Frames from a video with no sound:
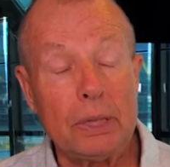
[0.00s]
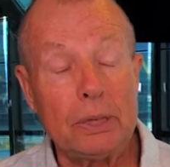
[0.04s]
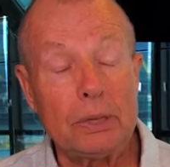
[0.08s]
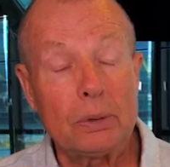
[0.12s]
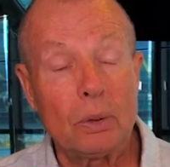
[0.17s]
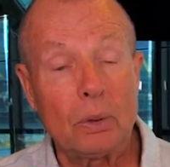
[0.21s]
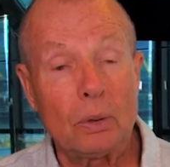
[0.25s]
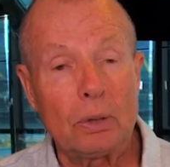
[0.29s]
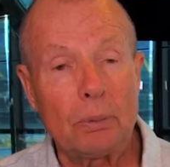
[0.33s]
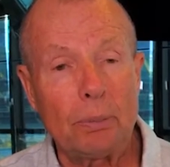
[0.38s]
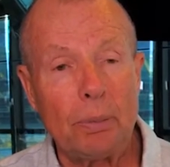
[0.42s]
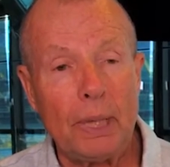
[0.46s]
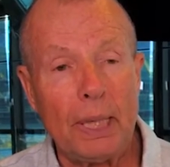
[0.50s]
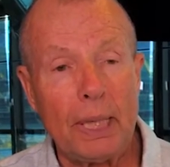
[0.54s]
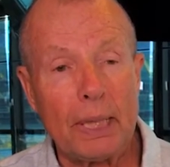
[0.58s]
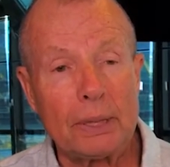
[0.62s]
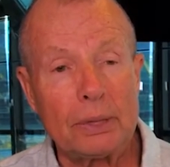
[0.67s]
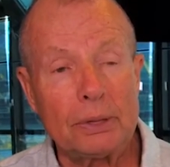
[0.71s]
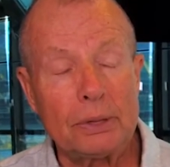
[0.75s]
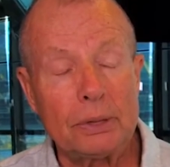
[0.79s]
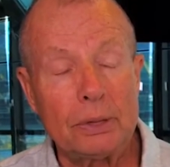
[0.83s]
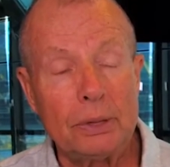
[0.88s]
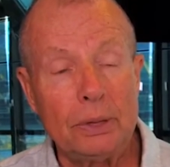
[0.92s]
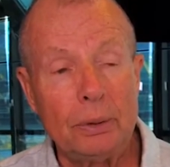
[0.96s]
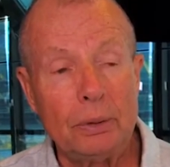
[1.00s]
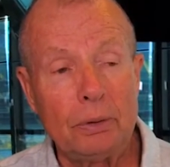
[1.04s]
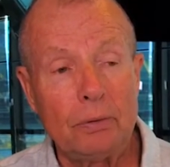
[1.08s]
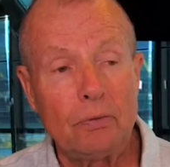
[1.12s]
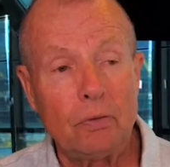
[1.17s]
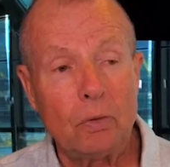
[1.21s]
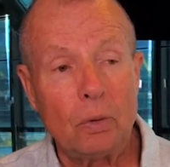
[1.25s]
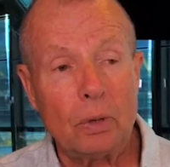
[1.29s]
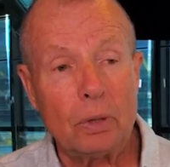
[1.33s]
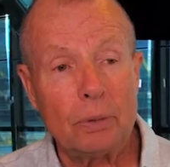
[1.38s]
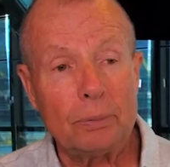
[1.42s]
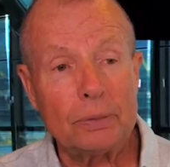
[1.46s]
sold the Packers their
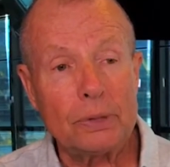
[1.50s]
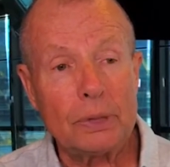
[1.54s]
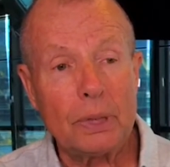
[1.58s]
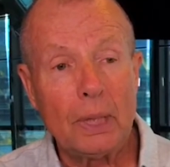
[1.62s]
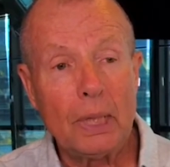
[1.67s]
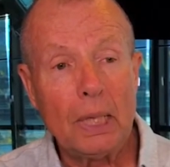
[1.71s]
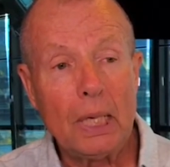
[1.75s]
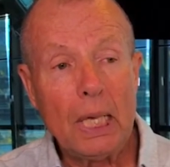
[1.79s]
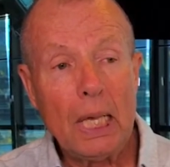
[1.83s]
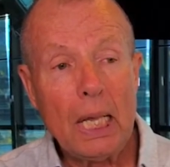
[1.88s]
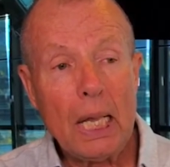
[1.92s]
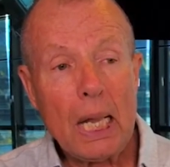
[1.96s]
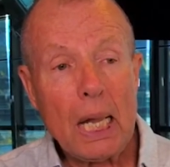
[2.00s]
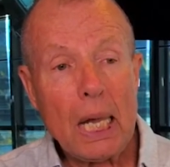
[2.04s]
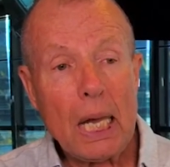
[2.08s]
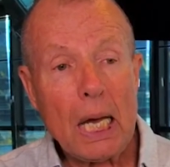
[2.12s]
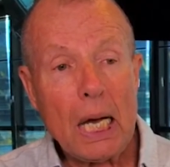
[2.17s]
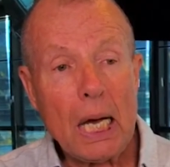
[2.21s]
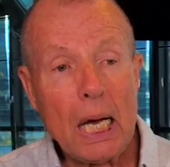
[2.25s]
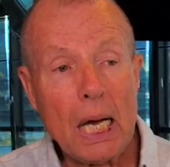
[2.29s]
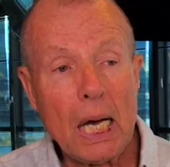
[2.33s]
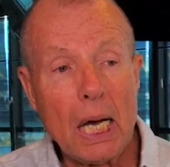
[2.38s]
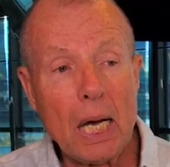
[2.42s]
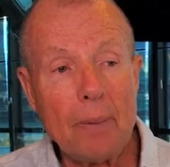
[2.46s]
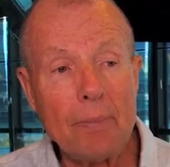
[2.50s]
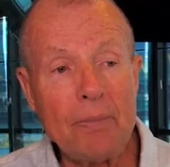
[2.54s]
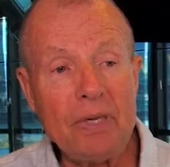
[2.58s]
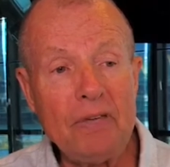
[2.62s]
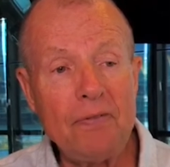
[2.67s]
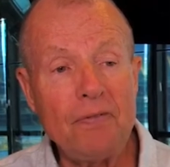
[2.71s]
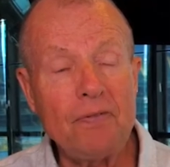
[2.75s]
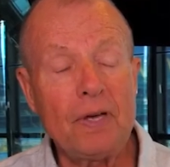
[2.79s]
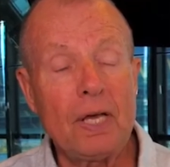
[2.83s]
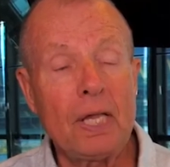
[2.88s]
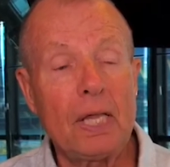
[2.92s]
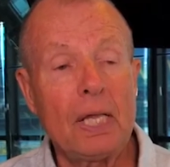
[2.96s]
uniforms. He
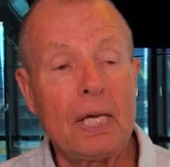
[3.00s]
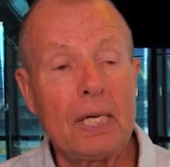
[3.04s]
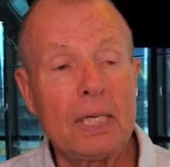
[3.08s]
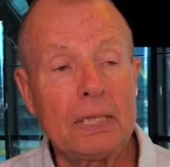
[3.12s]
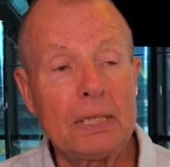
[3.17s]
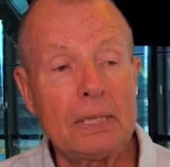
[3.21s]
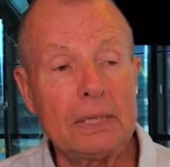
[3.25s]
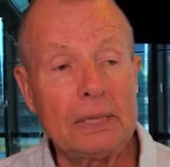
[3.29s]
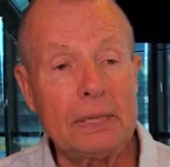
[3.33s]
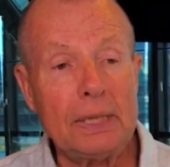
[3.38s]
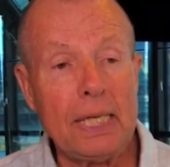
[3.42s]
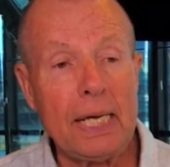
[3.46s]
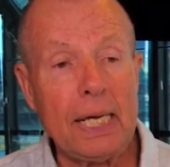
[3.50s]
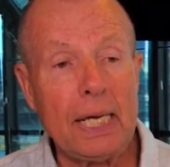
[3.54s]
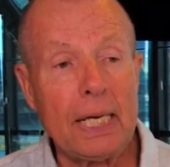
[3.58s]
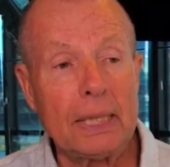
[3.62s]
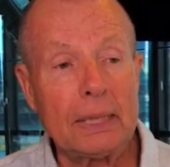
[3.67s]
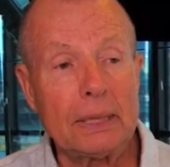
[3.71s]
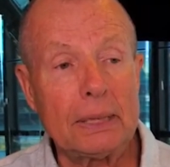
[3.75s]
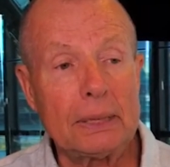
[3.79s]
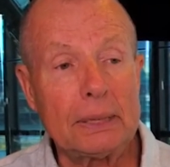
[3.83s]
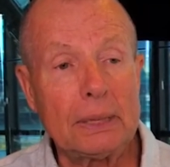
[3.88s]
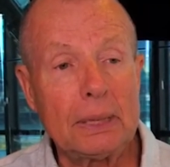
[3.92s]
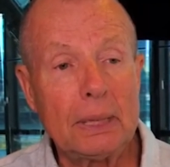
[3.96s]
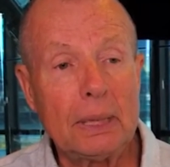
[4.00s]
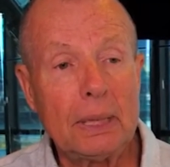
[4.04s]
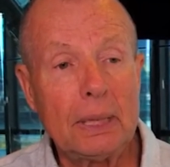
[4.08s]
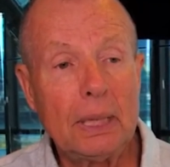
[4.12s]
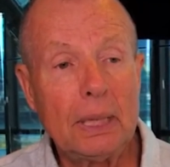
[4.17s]
fell out of the stands.